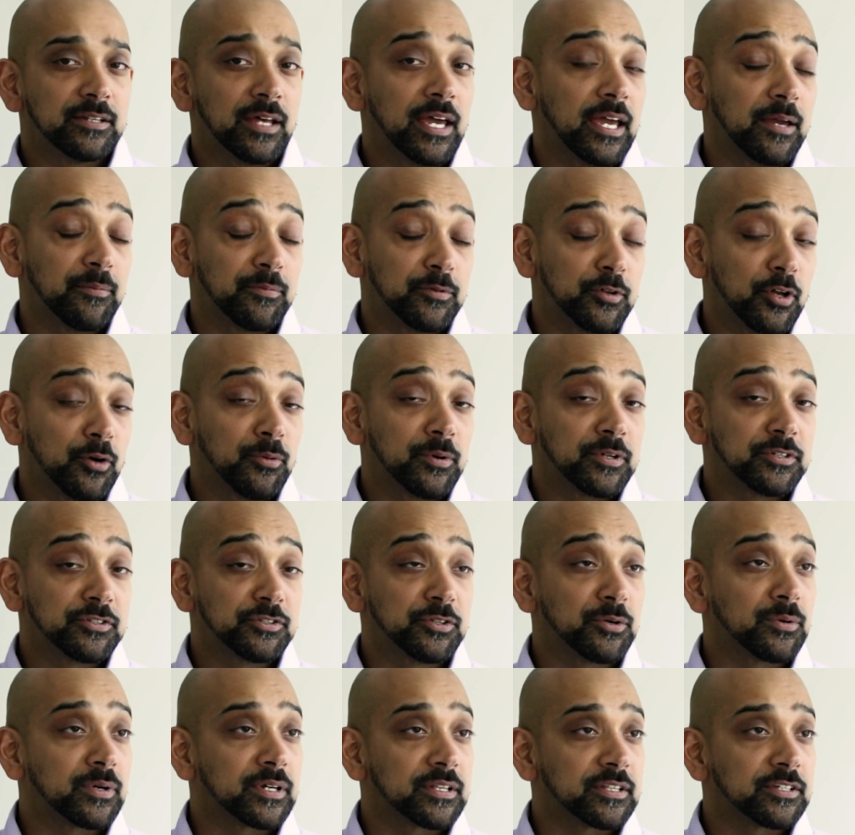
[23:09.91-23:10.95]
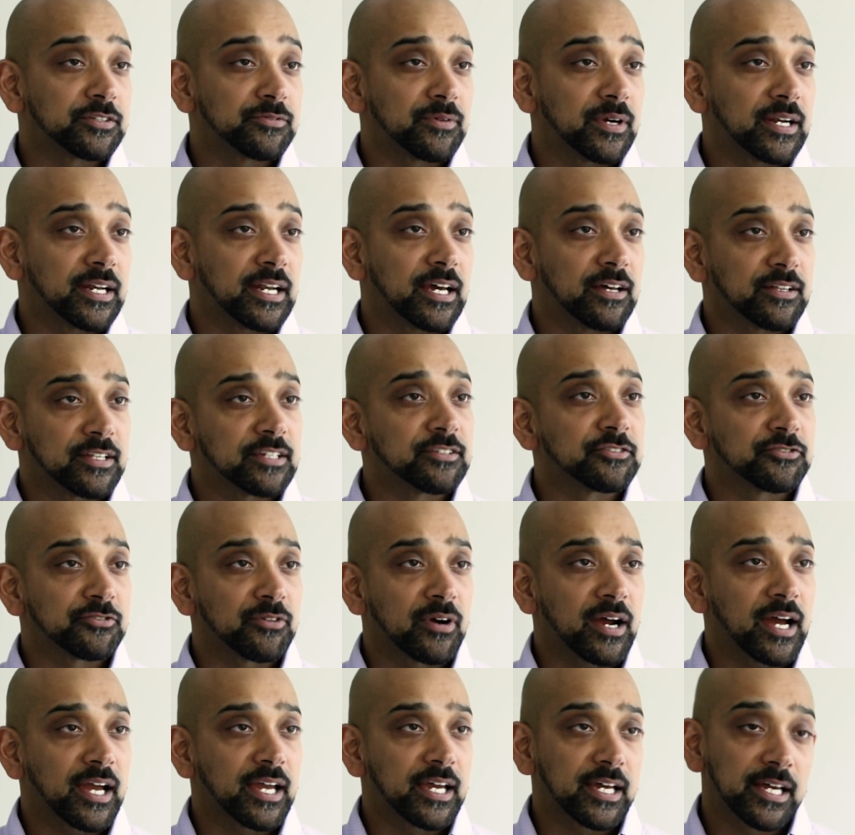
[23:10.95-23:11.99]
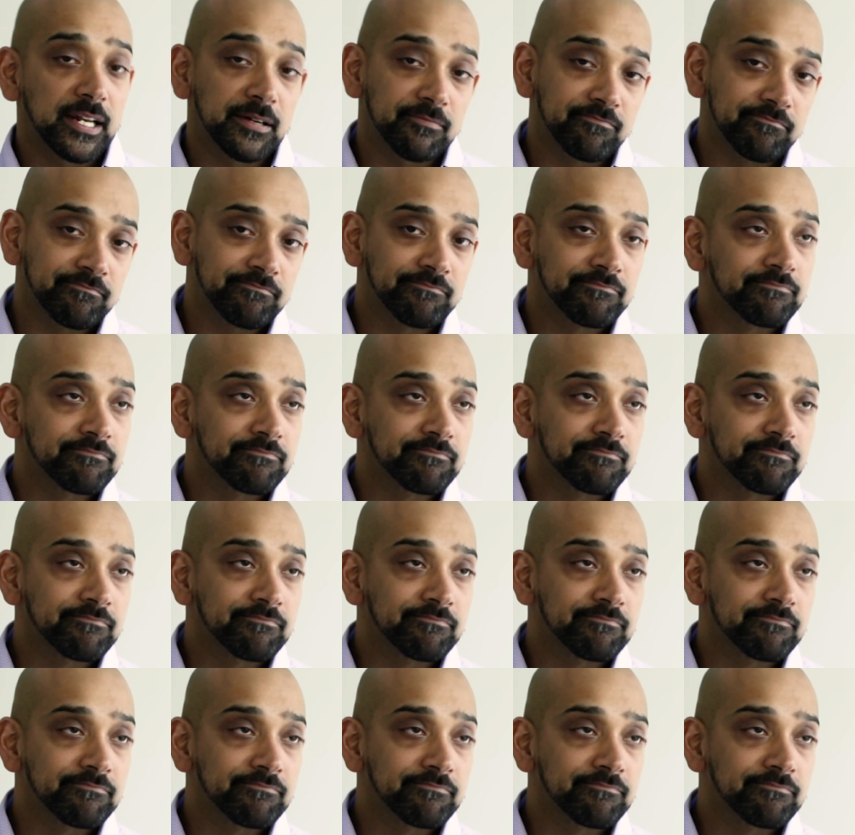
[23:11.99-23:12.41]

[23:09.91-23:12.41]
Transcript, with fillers: hey no one's doing this right now, let's try it.